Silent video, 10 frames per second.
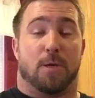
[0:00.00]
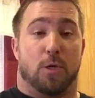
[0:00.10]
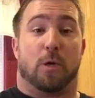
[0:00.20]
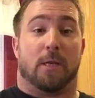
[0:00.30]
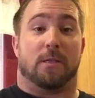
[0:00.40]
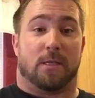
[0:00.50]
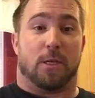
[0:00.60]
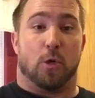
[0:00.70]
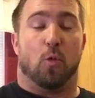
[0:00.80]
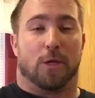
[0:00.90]

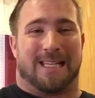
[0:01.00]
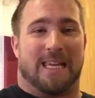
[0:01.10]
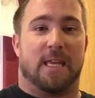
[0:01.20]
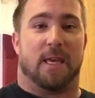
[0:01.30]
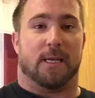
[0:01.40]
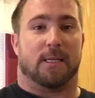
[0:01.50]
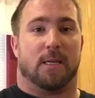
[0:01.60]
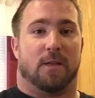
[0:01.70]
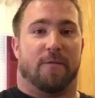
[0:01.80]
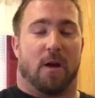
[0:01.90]
you will see this.
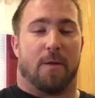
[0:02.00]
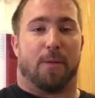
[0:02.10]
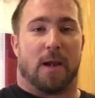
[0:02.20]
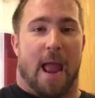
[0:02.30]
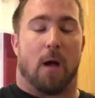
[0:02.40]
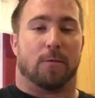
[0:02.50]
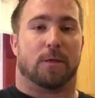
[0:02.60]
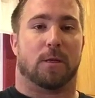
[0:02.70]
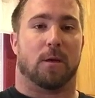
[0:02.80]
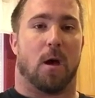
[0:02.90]
It's very
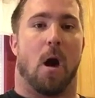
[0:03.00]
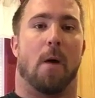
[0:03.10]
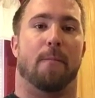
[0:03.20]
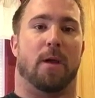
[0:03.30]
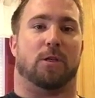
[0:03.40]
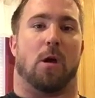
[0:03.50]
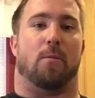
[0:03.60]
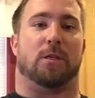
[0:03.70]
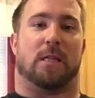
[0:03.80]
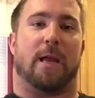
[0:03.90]
pronounced. It's
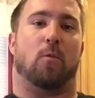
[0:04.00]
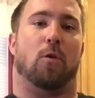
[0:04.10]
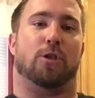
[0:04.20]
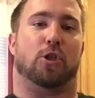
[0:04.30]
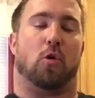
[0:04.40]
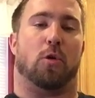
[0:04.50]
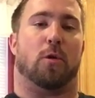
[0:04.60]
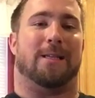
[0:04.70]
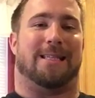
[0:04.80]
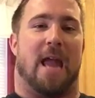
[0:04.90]
almost like one
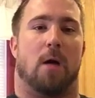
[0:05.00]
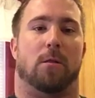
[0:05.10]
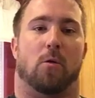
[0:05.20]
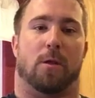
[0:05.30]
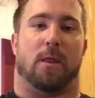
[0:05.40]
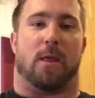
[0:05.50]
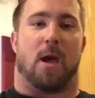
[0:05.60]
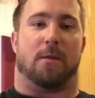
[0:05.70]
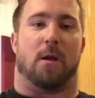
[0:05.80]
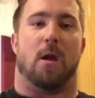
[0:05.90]
shoulder is down lower than the
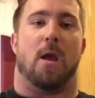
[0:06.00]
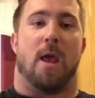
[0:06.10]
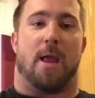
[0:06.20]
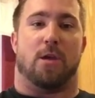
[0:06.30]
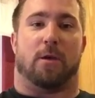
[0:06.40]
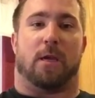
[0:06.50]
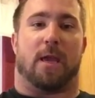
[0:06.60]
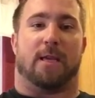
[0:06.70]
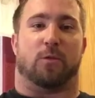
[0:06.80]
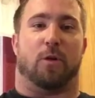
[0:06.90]
other. And you can
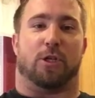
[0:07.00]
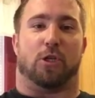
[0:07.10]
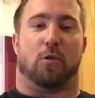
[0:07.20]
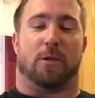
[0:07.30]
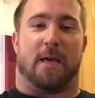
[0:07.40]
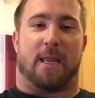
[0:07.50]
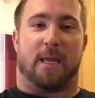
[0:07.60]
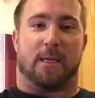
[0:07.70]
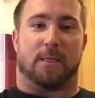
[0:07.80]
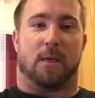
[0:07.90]
guess which shoulder that
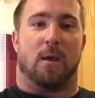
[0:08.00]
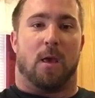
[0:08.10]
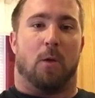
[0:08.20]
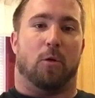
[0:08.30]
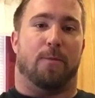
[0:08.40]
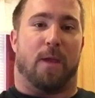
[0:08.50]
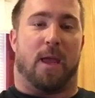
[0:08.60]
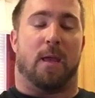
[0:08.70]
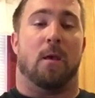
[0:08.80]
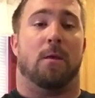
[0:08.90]
is. It would
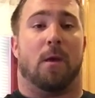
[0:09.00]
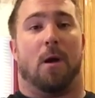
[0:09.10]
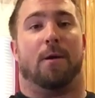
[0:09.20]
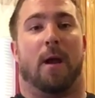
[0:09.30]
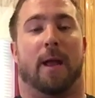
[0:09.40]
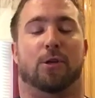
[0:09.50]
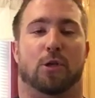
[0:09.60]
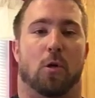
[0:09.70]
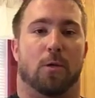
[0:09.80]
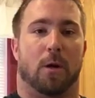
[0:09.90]
be the underhand
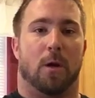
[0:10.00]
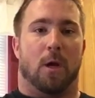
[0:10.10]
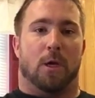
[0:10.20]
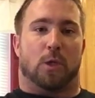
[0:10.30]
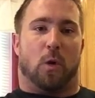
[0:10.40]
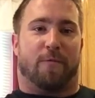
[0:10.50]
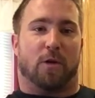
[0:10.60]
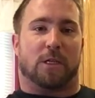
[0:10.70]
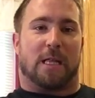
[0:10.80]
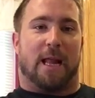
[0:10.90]
shoulder. So if
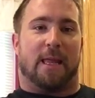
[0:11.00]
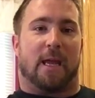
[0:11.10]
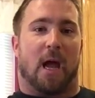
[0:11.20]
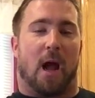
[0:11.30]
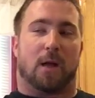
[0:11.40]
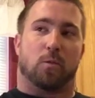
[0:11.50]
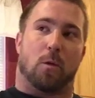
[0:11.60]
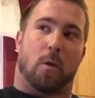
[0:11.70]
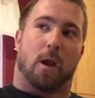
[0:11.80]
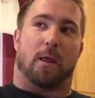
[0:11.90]
you're slightly cocked
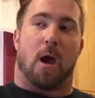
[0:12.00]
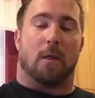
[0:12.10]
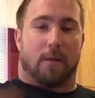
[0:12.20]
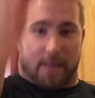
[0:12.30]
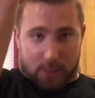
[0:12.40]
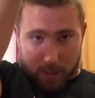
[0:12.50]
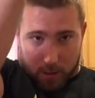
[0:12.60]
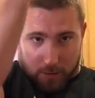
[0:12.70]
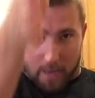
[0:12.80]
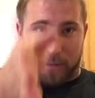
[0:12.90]
one way or the other, that's going to
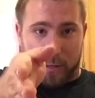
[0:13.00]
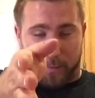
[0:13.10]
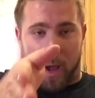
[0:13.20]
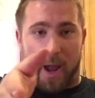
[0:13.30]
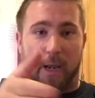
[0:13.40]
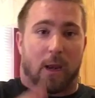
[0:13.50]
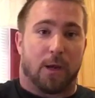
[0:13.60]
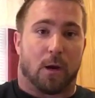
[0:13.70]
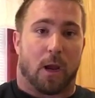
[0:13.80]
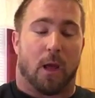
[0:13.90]
go down your spine,
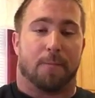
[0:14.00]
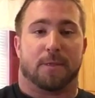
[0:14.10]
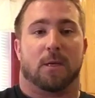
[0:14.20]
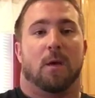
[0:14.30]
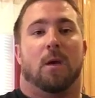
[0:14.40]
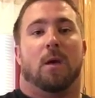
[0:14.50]
into your hips,